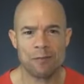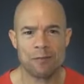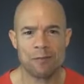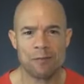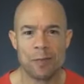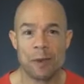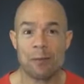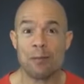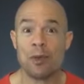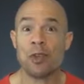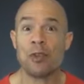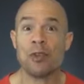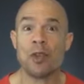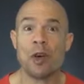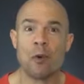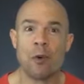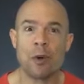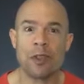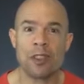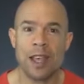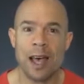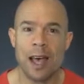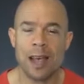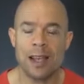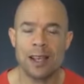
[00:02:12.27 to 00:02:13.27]
Maybe you know
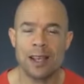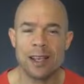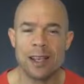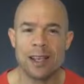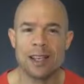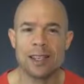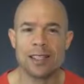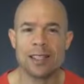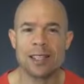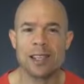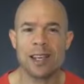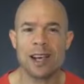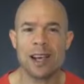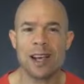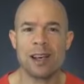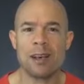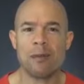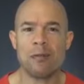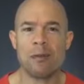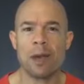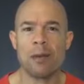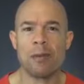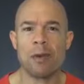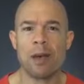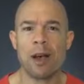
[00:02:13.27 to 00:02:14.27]
what that is.
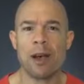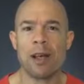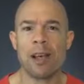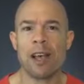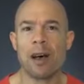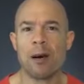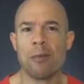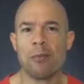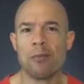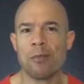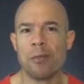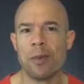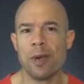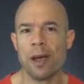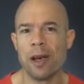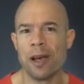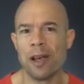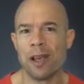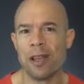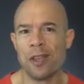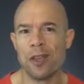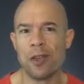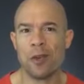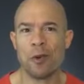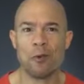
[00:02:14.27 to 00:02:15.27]
Maybe I'll help
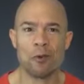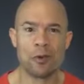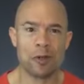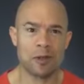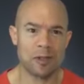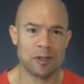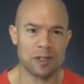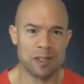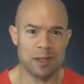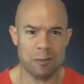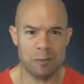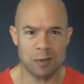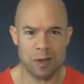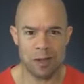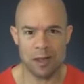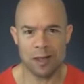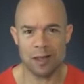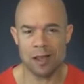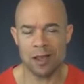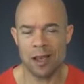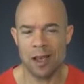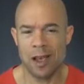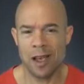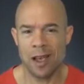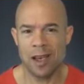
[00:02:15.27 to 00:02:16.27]
you with some of
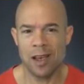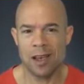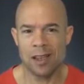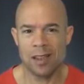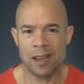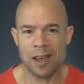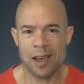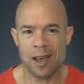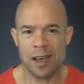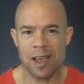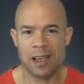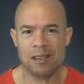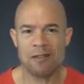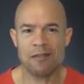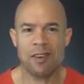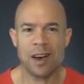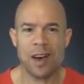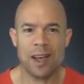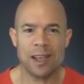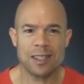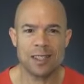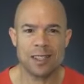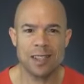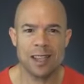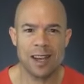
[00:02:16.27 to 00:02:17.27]
the
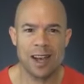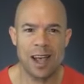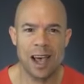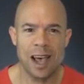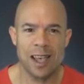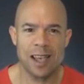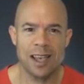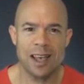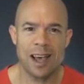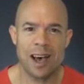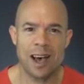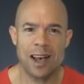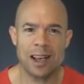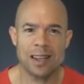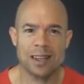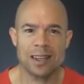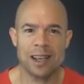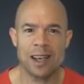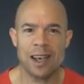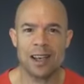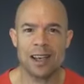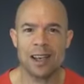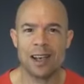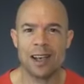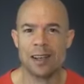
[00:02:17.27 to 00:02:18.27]
advice that I got
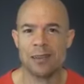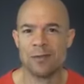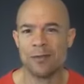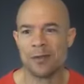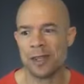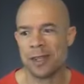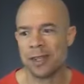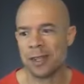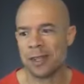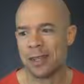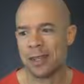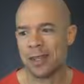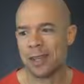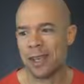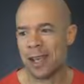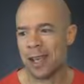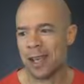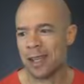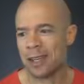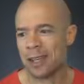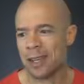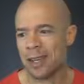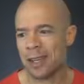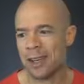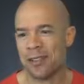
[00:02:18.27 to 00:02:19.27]
and
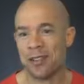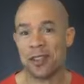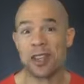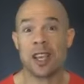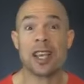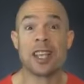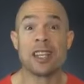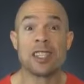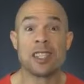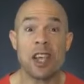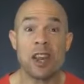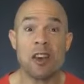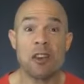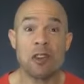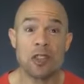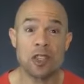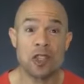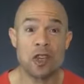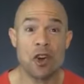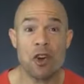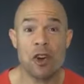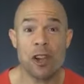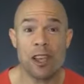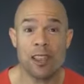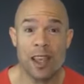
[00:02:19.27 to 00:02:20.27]
the continual
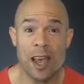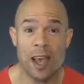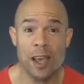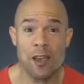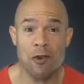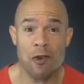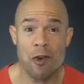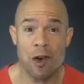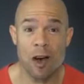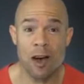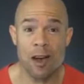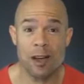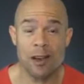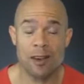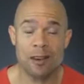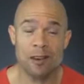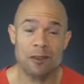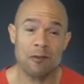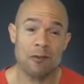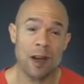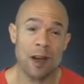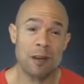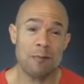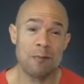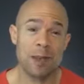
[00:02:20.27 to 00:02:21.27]
journey that you're on,
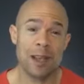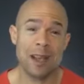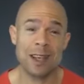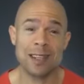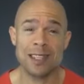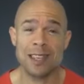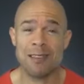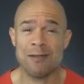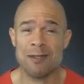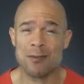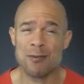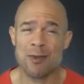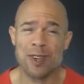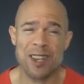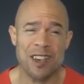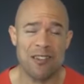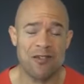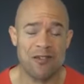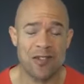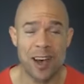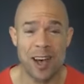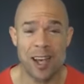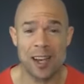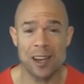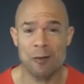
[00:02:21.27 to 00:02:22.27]
right? Because even when you
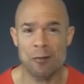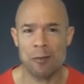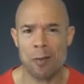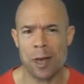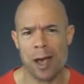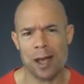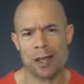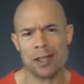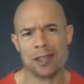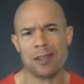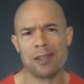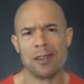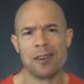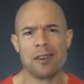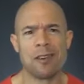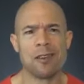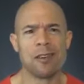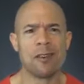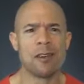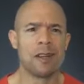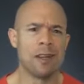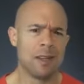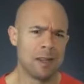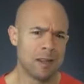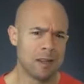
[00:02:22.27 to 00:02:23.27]
find your passion,
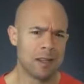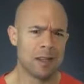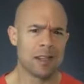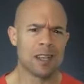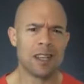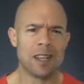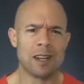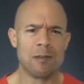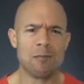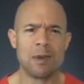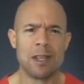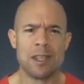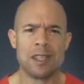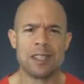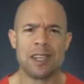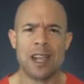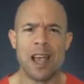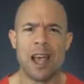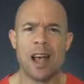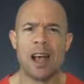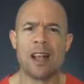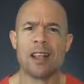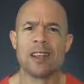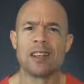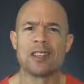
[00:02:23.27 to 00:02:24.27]
you're going to be
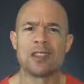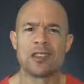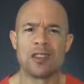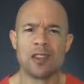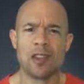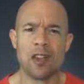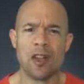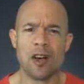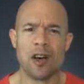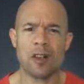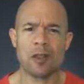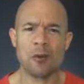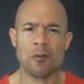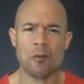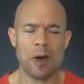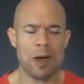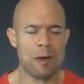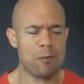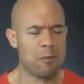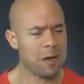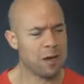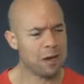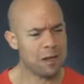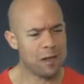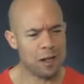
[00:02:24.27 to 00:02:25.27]
challenged along the way,
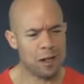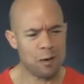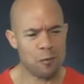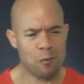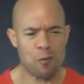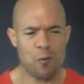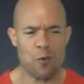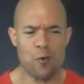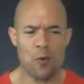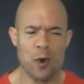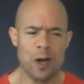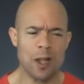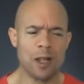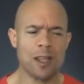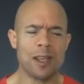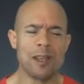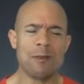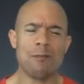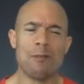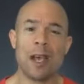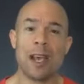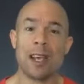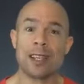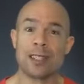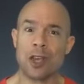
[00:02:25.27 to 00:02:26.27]
but it really
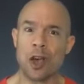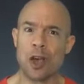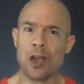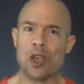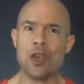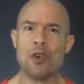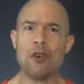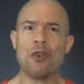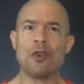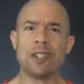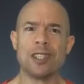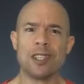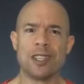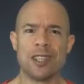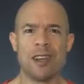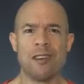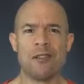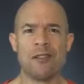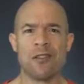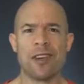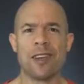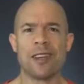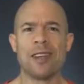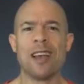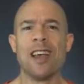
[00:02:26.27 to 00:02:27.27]
makes a huge
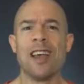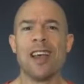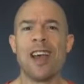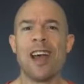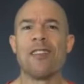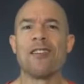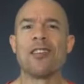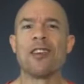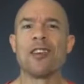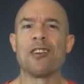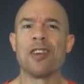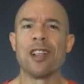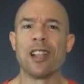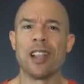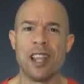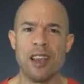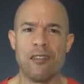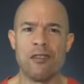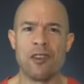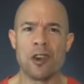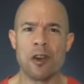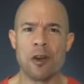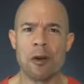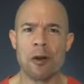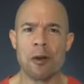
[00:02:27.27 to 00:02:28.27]
difference if you're
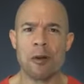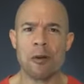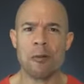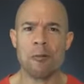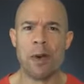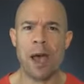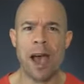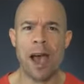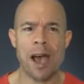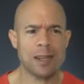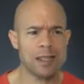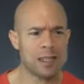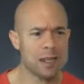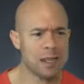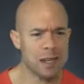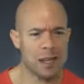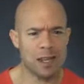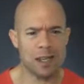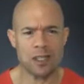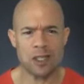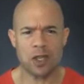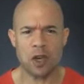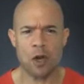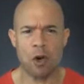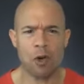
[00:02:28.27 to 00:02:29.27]
living your passion and
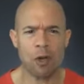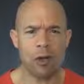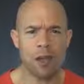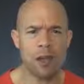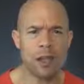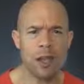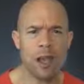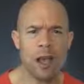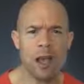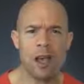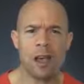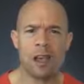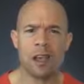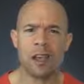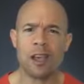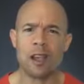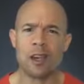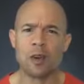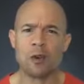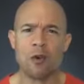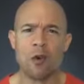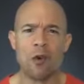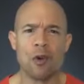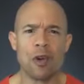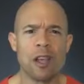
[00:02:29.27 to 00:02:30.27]
it's totally
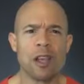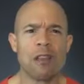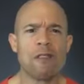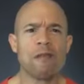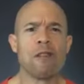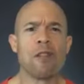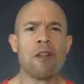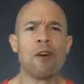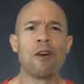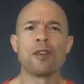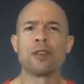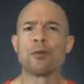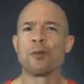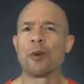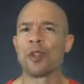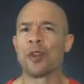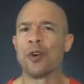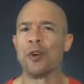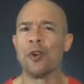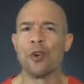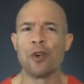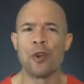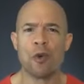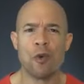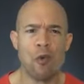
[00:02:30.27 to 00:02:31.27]
congruent. It flows with
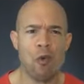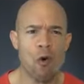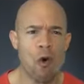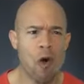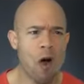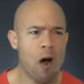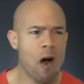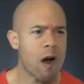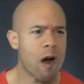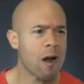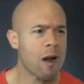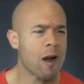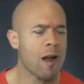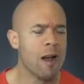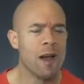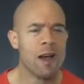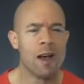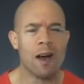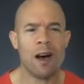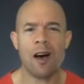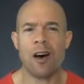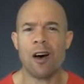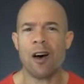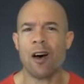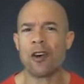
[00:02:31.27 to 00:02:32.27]
who you are,
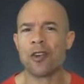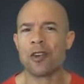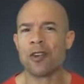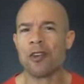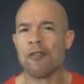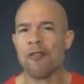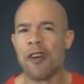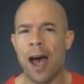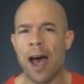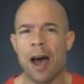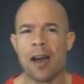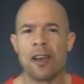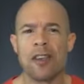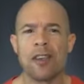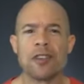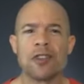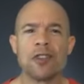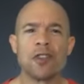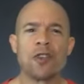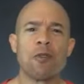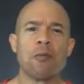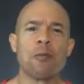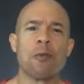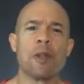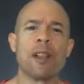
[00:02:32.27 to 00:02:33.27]
all your values,
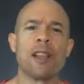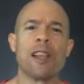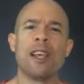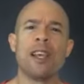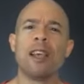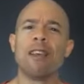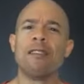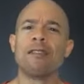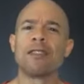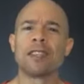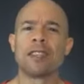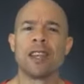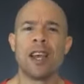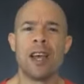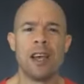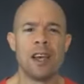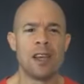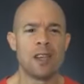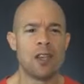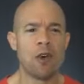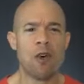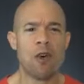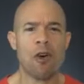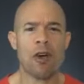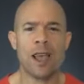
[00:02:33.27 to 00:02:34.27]
your beliefs,
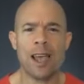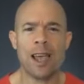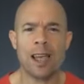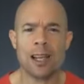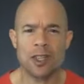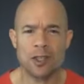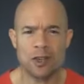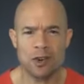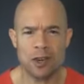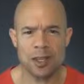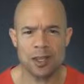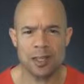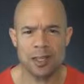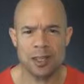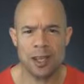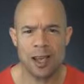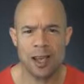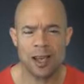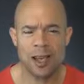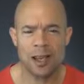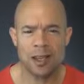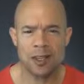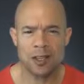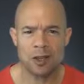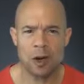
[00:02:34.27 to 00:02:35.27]
your interests.
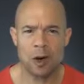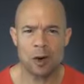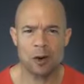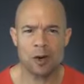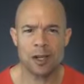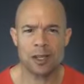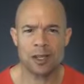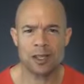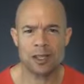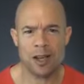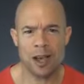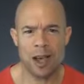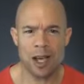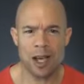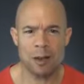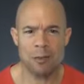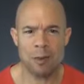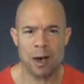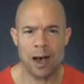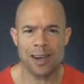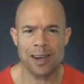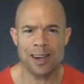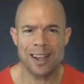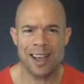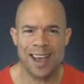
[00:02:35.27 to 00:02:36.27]
So I want to talk
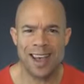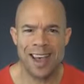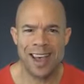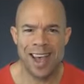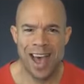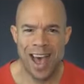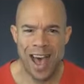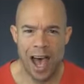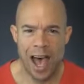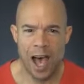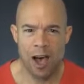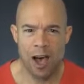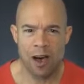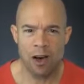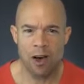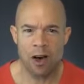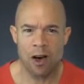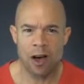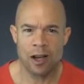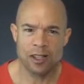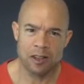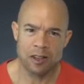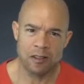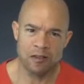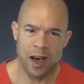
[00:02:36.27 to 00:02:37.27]
about how
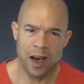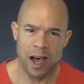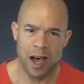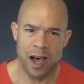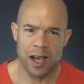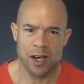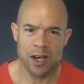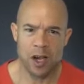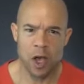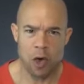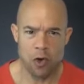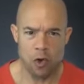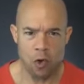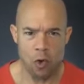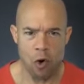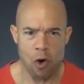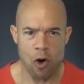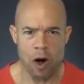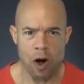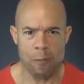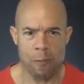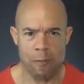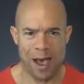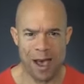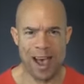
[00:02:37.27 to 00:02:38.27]
to find
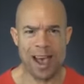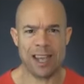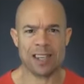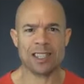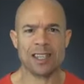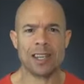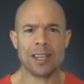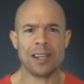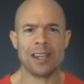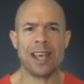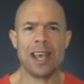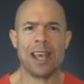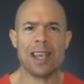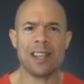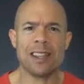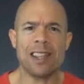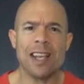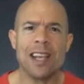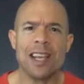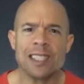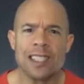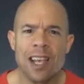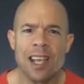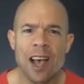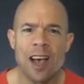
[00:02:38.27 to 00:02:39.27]
your passion in
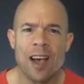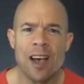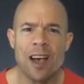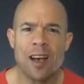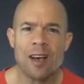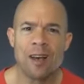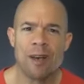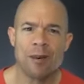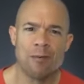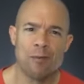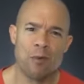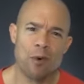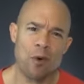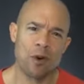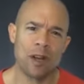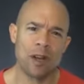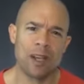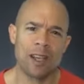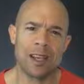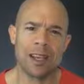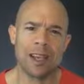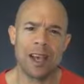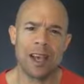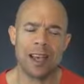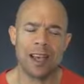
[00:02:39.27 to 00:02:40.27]
this
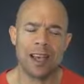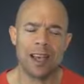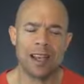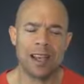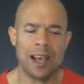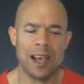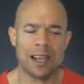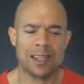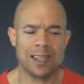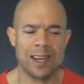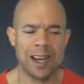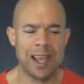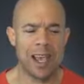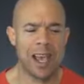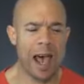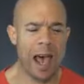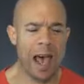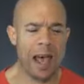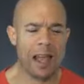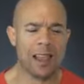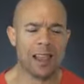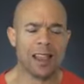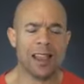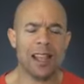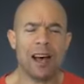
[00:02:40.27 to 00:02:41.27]
Morning Connection. Hey,
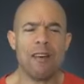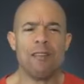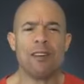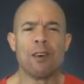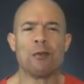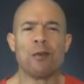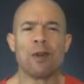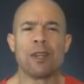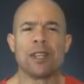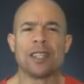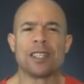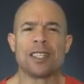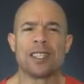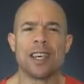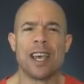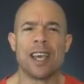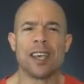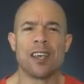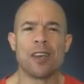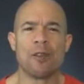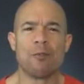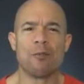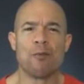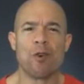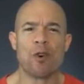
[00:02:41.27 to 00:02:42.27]
I love it when you say
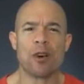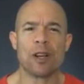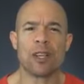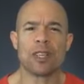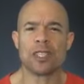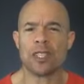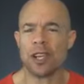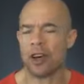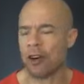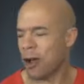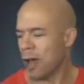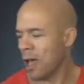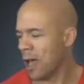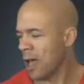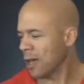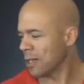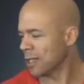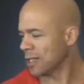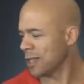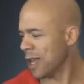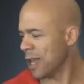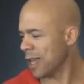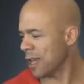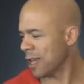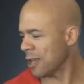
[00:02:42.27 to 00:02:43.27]
good morning, so
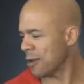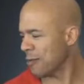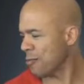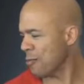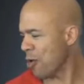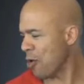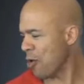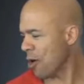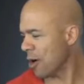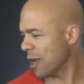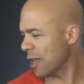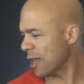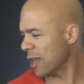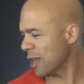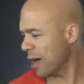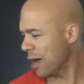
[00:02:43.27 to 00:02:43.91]
say good morning.